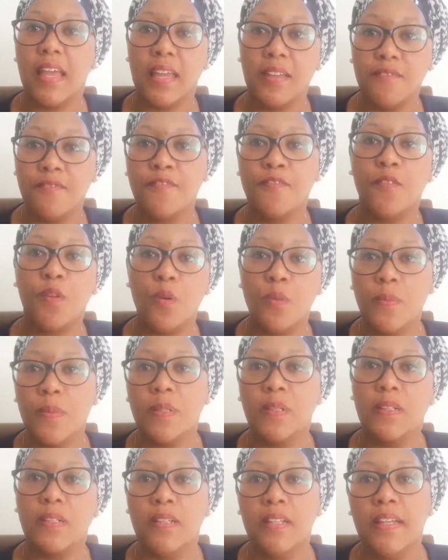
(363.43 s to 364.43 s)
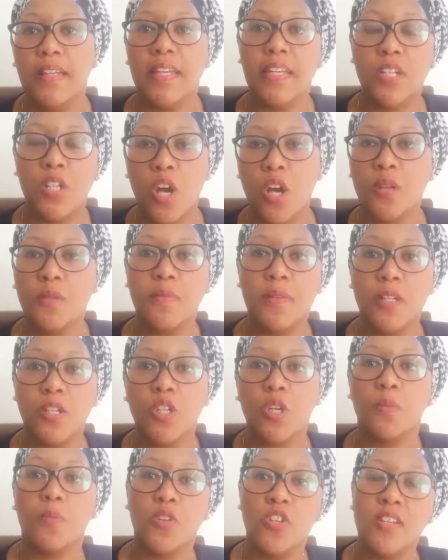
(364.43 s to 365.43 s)
informal economy and
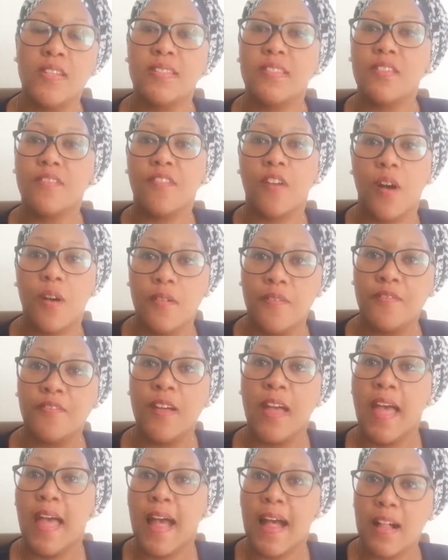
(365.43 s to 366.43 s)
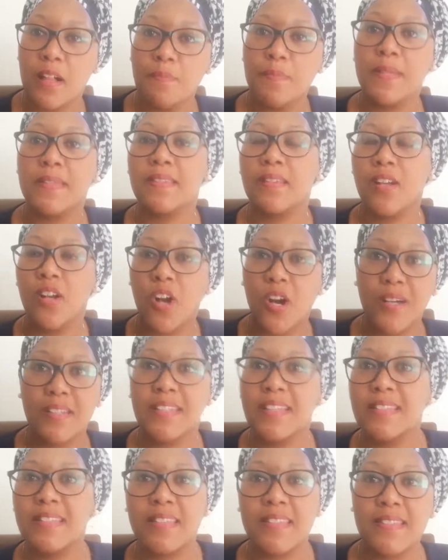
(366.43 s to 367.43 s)
community of helpers and
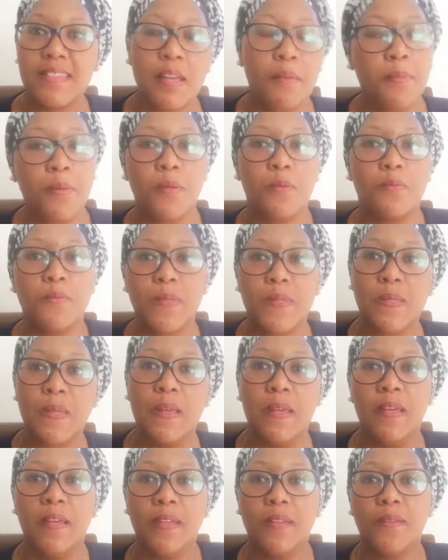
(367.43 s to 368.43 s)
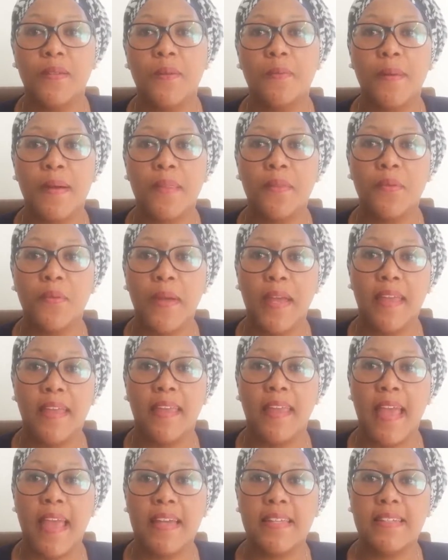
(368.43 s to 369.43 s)
gardeners in suburbs, you know, by the
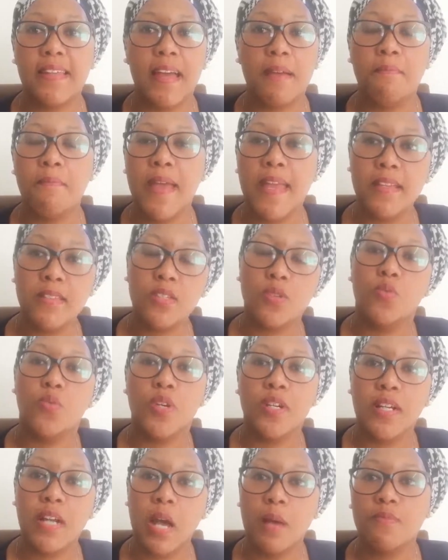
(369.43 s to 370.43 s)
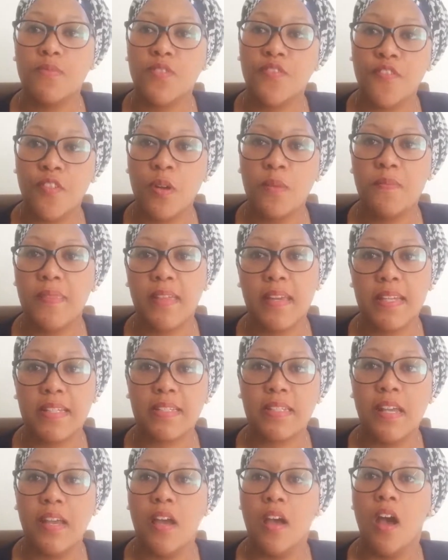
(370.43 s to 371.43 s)
way, and amazing work comes from
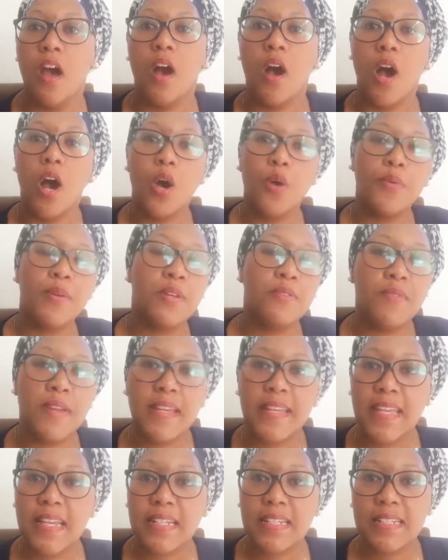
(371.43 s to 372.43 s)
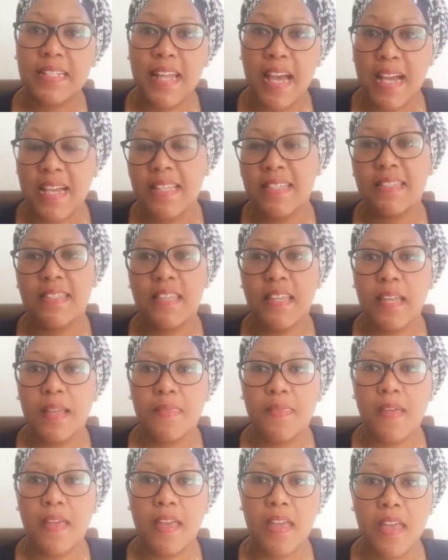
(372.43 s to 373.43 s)
that. Are we
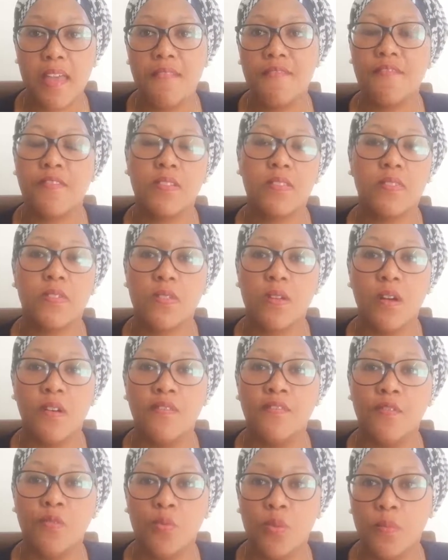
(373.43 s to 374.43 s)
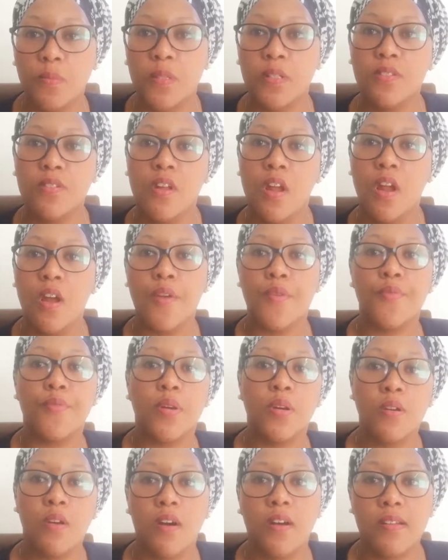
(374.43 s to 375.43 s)
recognizing the efforts of women,
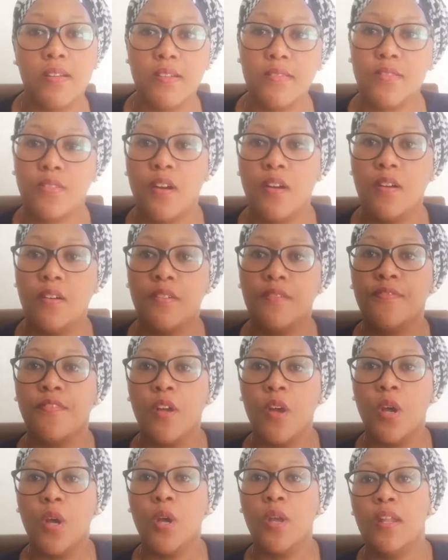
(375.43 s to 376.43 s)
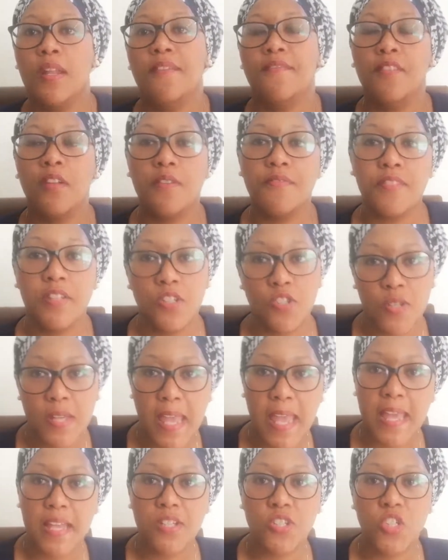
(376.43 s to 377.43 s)
regardless of her level of
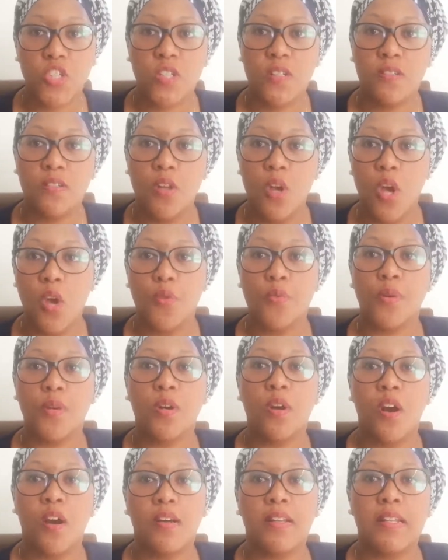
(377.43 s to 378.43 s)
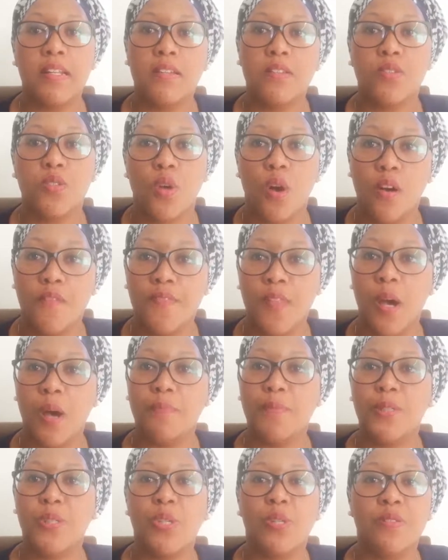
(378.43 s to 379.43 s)
education, regardless of the
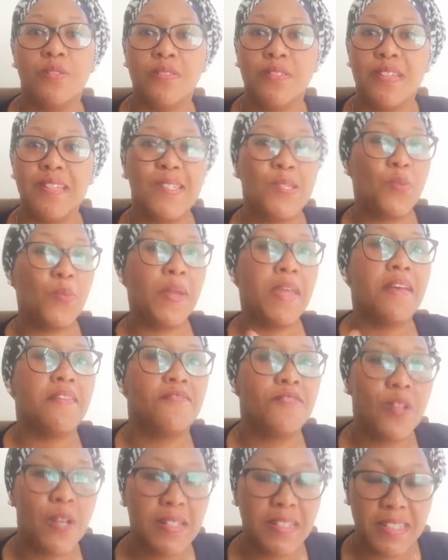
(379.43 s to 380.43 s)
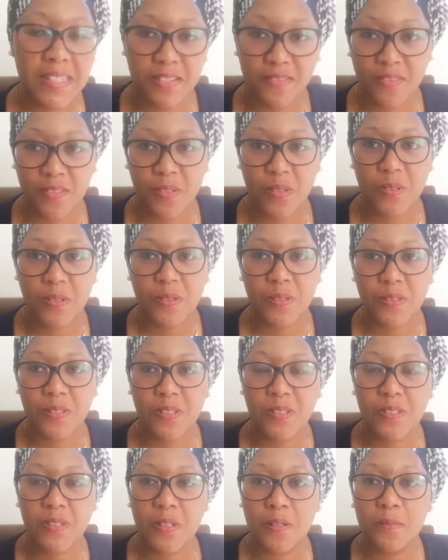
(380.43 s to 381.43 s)
opportunities we have not given her,
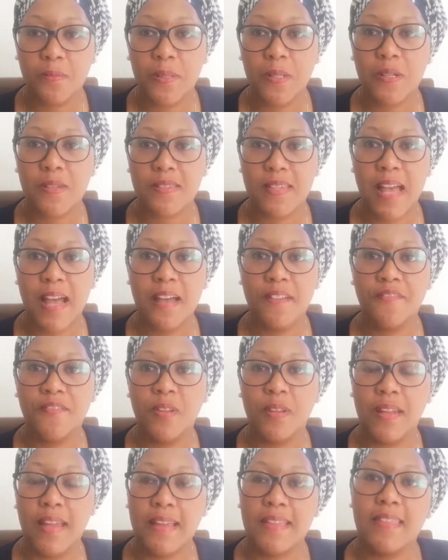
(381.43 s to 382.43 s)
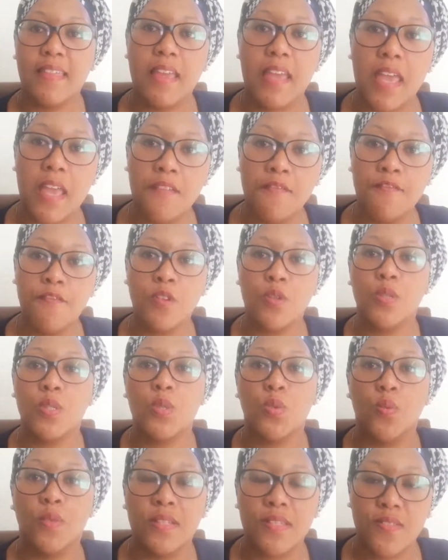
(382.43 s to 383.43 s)
you know, because I feel like their
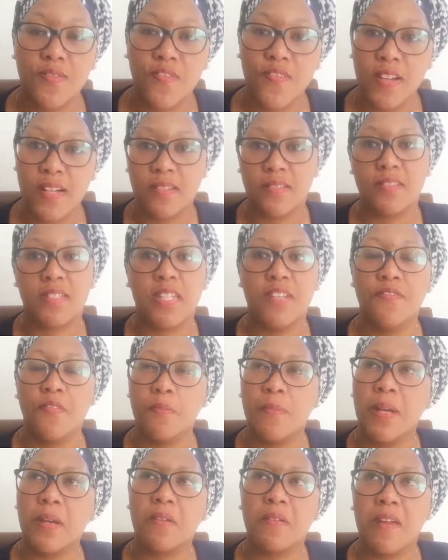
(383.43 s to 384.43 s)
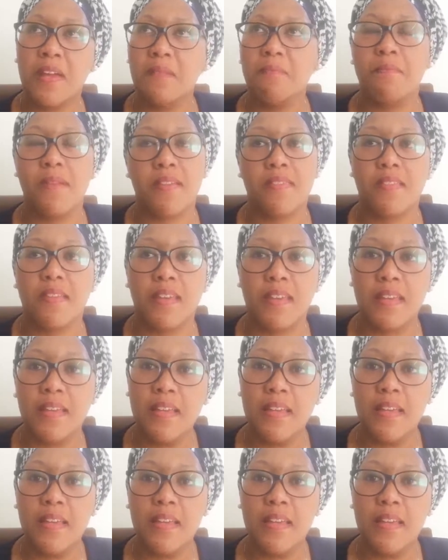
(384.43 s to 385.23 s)
influence was felt. Even my grandmother,